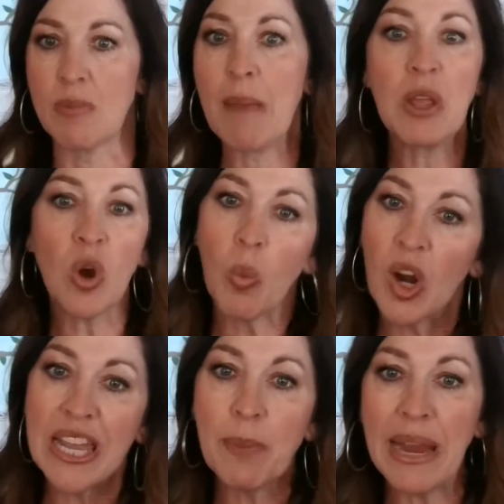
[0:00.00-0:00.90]
or maybe you're a
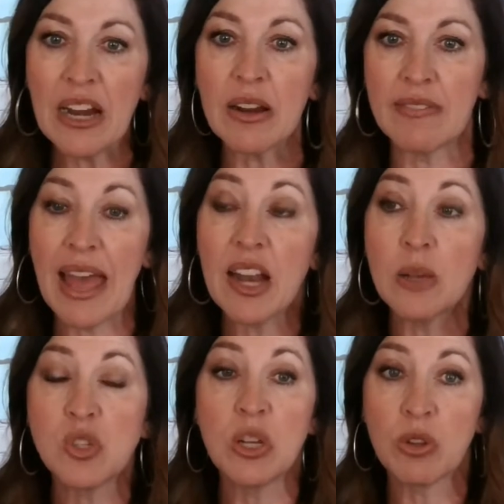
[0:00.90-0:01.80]
working parent and that
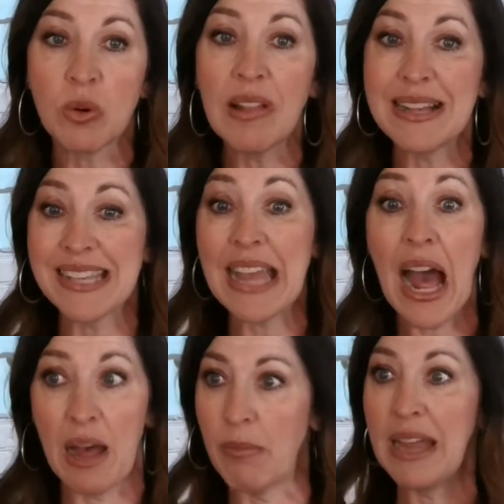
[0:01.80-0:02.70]
helps you with realizing
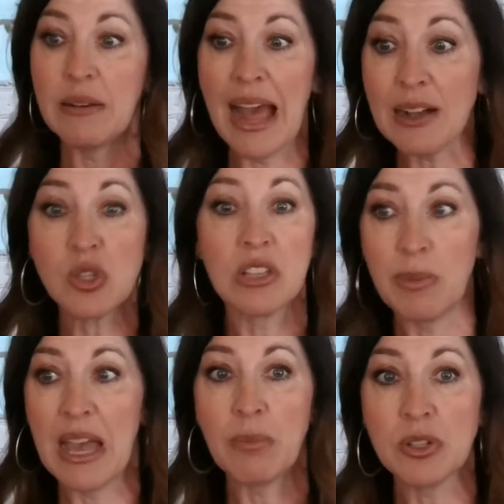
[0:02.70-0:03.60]
I might actually
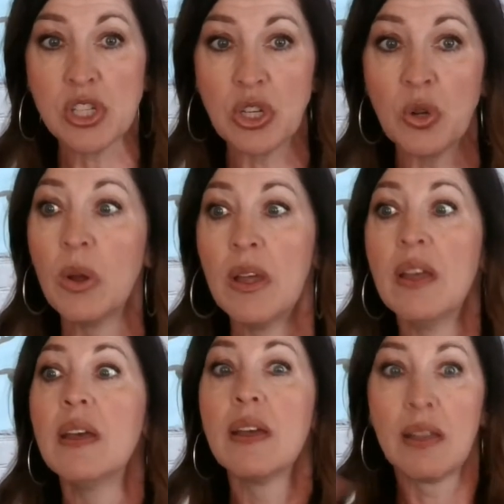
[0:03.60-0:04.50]
be able to
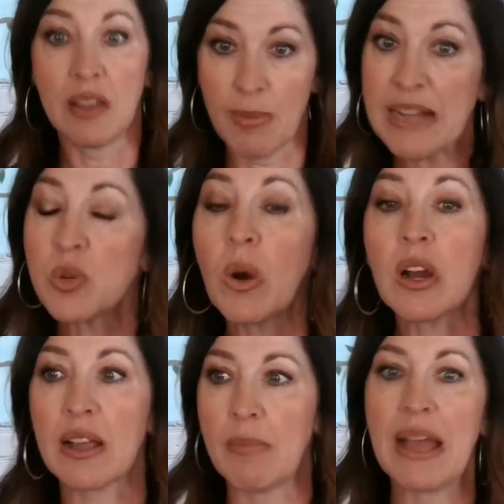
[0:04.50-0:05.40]
go back to
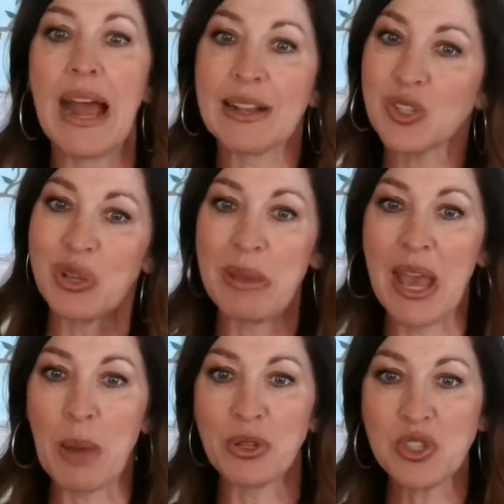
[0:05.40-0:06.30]
work. I might actually be
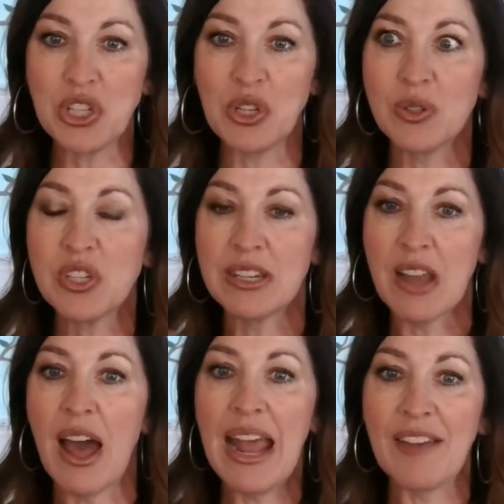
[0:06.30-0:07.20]
able to
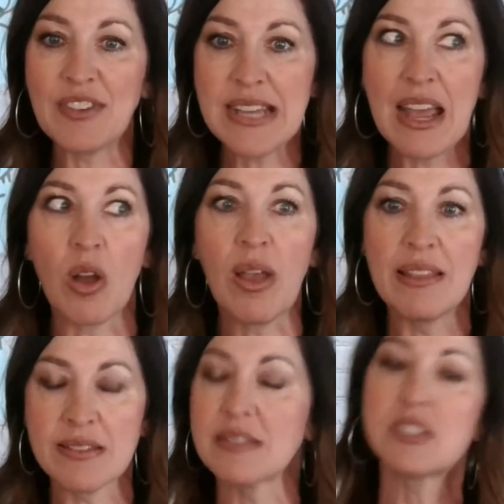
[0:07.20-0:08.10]
not have to take, okay,
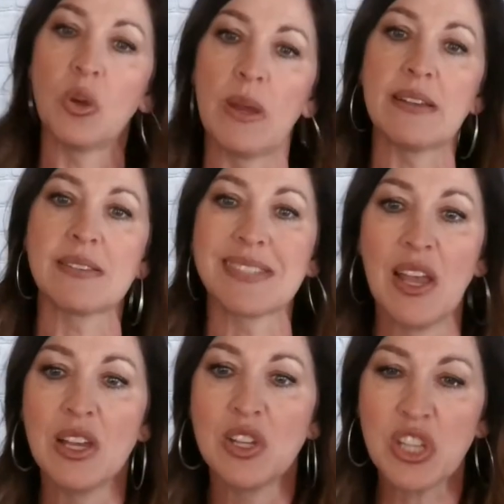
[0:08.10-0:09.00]
this is 2 weeks
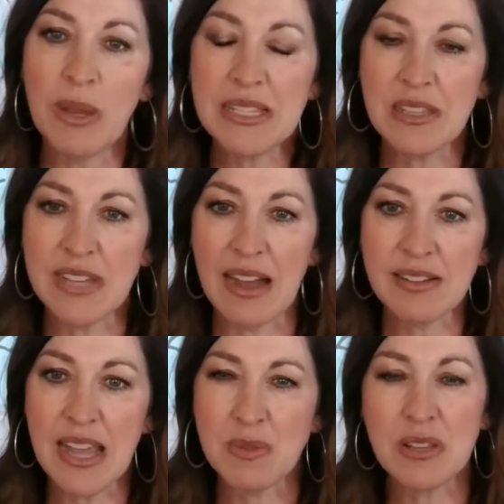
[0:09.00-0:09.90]
of
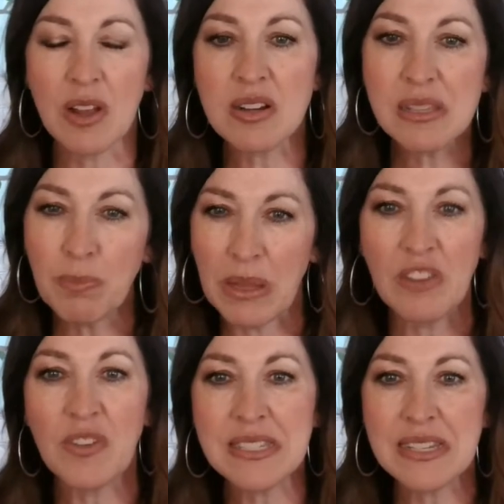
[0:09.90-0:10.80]
downtime. So there are some
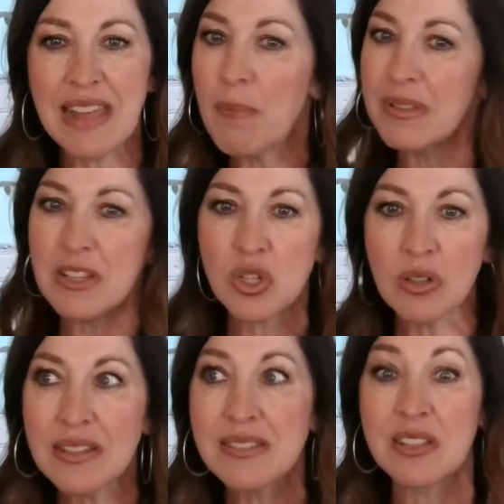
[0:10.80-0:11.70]
benefits to that, but the
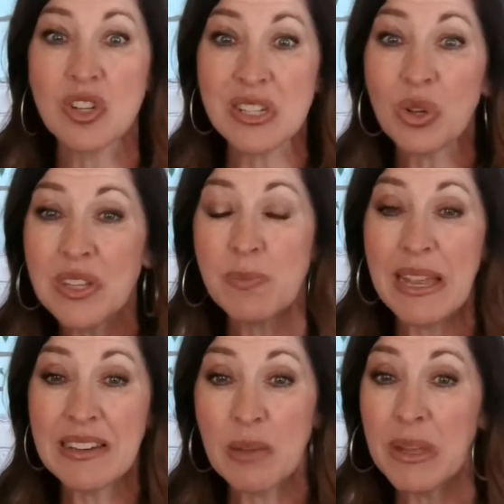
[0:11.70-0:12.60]
truth is there's still, this
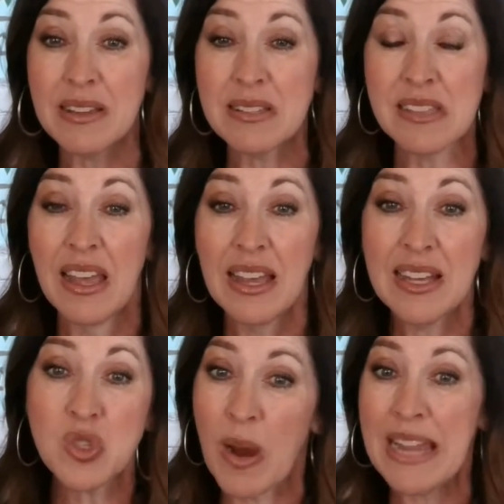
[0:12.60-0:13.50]
pandemic is
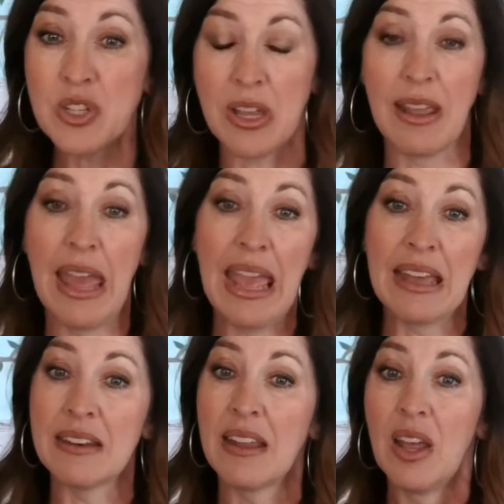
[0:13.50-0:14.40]
raging,
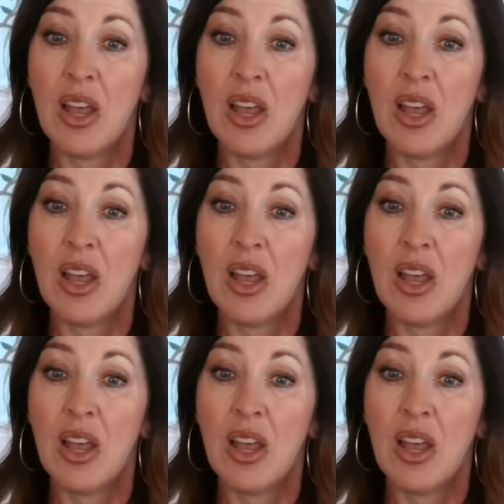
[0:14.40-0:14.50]
and